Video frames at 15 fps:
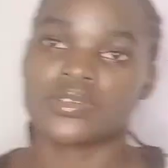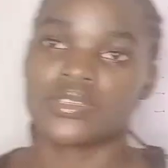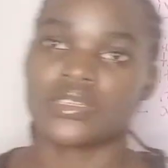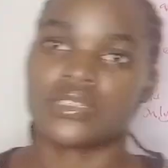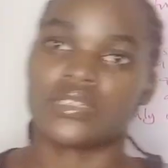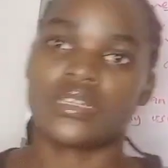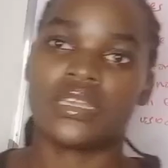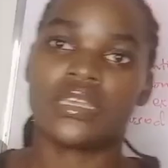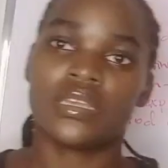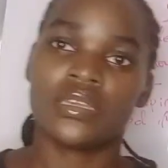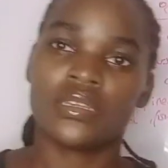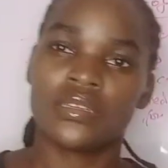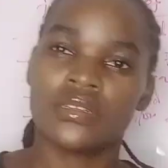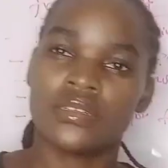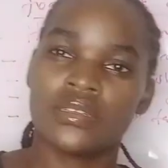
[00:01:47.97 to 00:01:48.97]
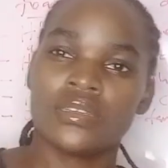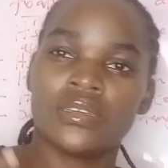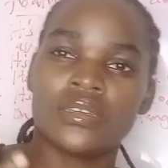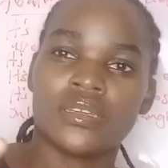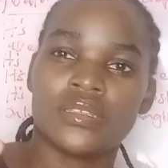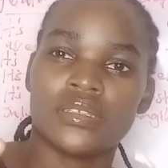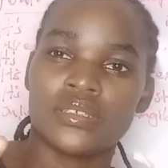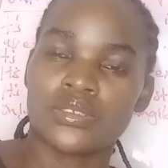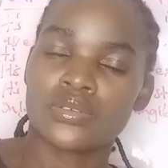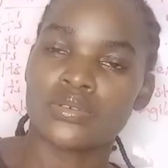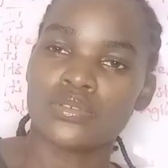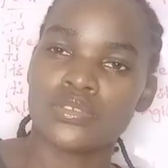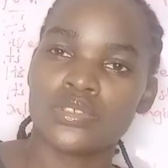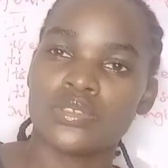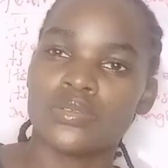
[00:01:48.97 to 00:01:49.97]
process, like it is
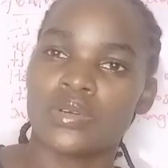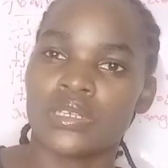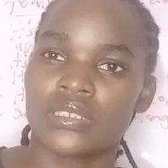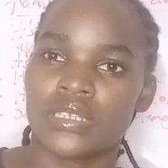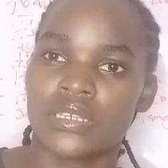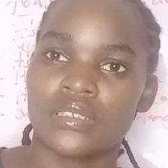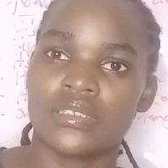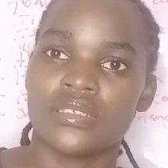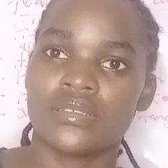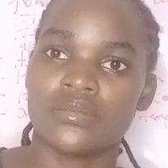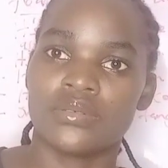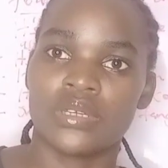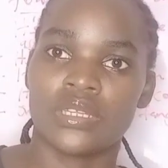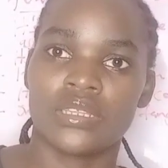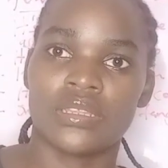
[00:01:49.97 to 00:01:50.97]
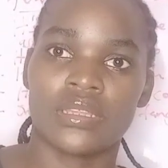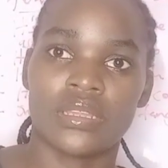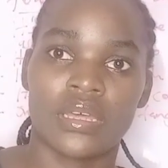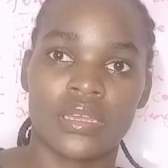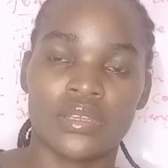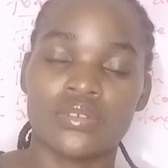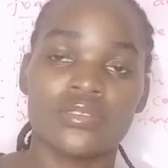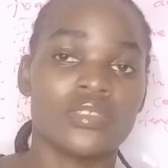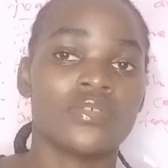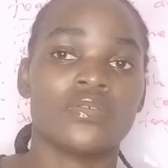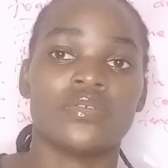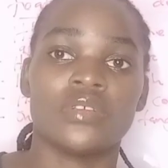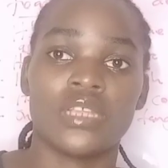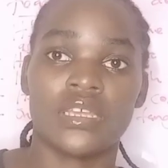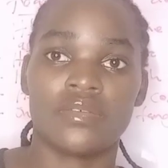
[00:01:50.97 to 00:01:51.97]
continuous until when the
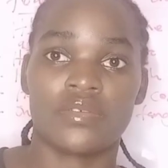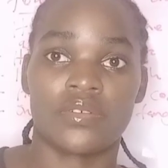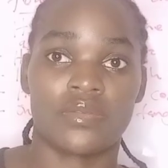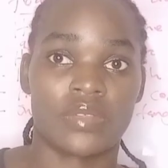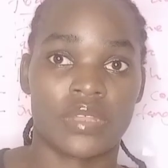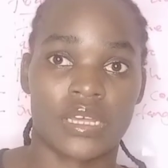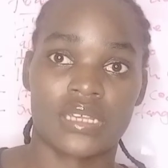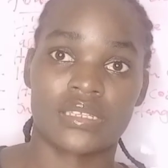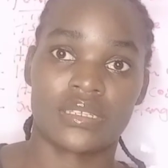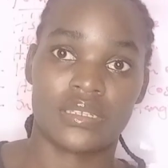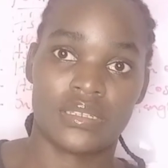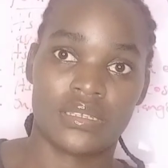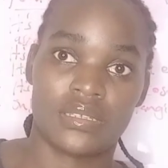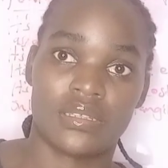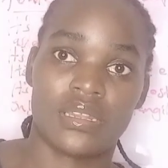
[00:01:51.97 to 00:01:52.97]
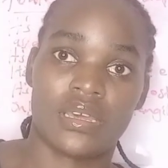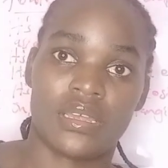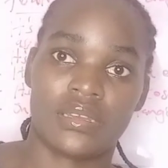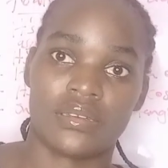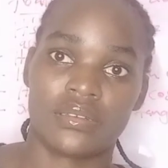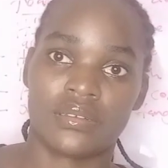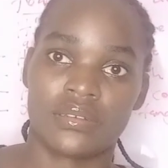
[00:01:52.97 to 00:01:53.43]
useful life of the asset is done.